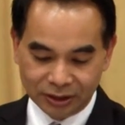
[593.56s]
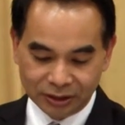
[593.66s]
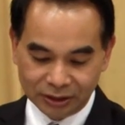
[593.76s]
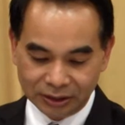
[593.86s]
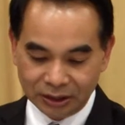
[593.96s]

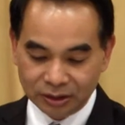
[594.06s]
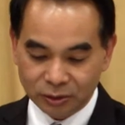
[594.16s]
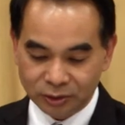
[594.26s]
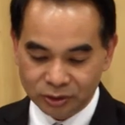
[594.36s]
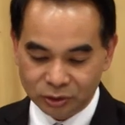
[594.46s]
The
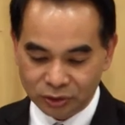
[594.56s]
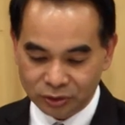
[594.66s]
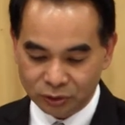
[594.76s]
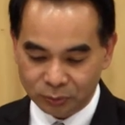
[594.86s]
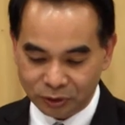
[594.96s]
Legal and
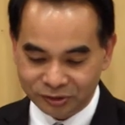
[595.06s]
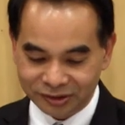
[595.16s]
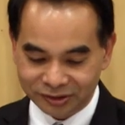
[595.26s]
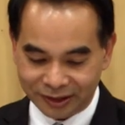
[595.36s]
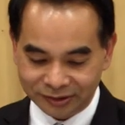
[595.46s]
Judicial
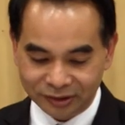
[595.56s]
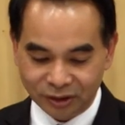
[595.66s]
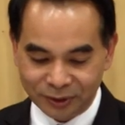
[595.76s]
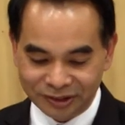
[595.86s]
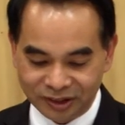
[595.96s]
Process Cluster
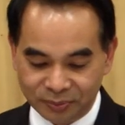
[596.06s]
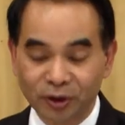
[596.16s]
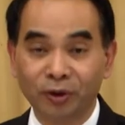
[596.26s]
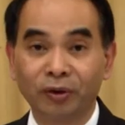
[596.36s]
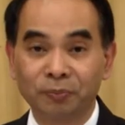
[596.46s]
of
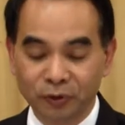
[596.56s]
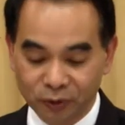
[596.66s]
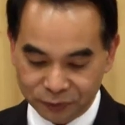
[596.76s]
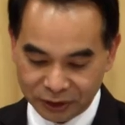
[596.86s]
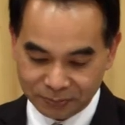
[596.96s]
NCPO
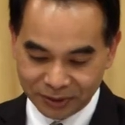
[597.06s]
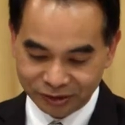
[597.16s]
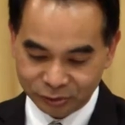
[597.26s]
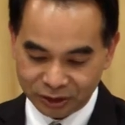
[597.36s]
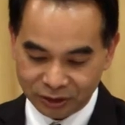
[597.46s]
approved the
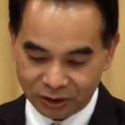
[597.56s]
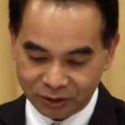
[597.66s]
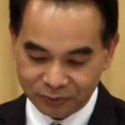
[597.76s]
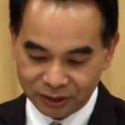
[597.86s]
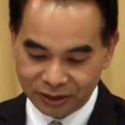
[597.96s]
Ministry
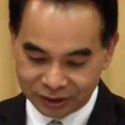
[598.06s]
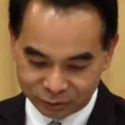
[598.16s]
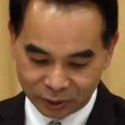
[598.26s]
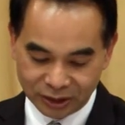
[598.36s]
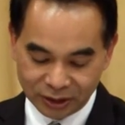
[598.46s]
of
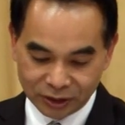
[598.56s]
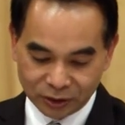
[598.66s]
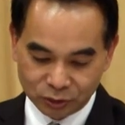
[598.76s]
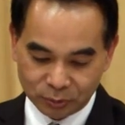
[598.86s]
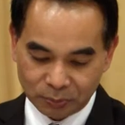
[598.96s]
Industry
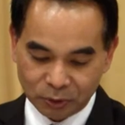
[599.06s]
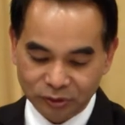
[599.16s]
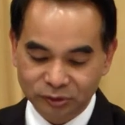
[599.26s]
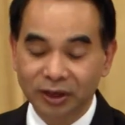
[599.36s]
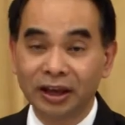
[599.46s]
to
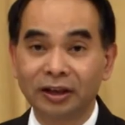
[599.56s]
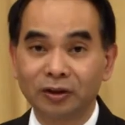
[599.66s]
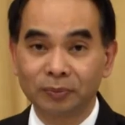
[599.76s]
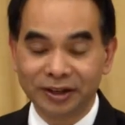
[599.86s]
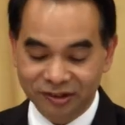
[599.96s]
propose to the head
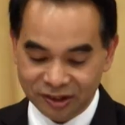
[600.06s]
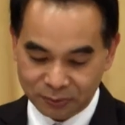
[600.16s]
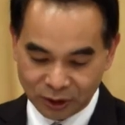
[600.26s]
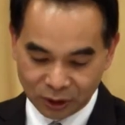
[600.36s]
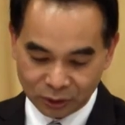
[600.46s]
of
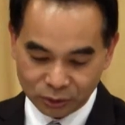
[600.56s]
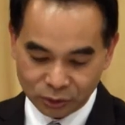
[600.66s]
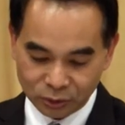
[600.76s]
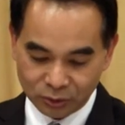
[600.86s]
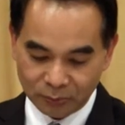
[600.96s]
NCPO
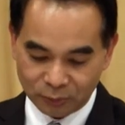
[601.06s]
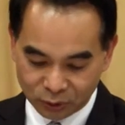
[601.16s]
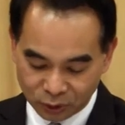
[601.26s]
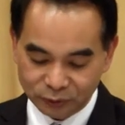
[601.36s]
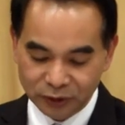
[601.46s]
to
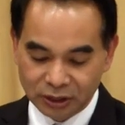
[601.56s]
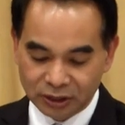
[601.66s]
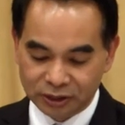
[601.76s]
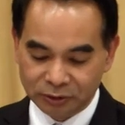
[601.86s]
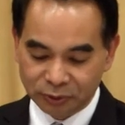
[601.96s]
approve
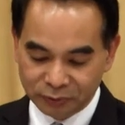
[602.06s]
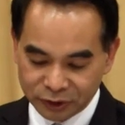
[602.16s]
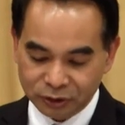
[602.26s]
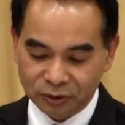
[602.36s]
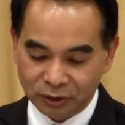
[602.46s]
the
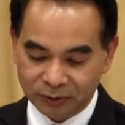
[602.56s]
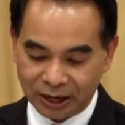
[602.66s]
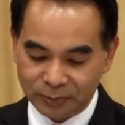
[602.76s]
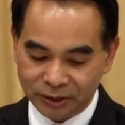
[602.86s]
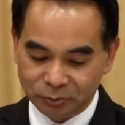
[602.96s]
revision of
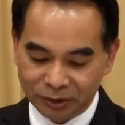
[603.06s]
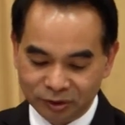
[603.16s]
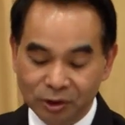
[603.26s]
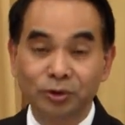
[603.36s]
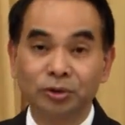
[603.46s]
Cabinet
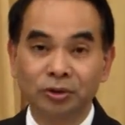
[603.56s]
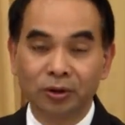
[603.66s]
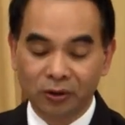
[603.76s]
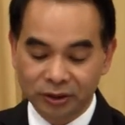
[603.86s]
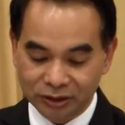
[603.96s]
Resolution
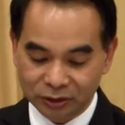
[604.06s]
on the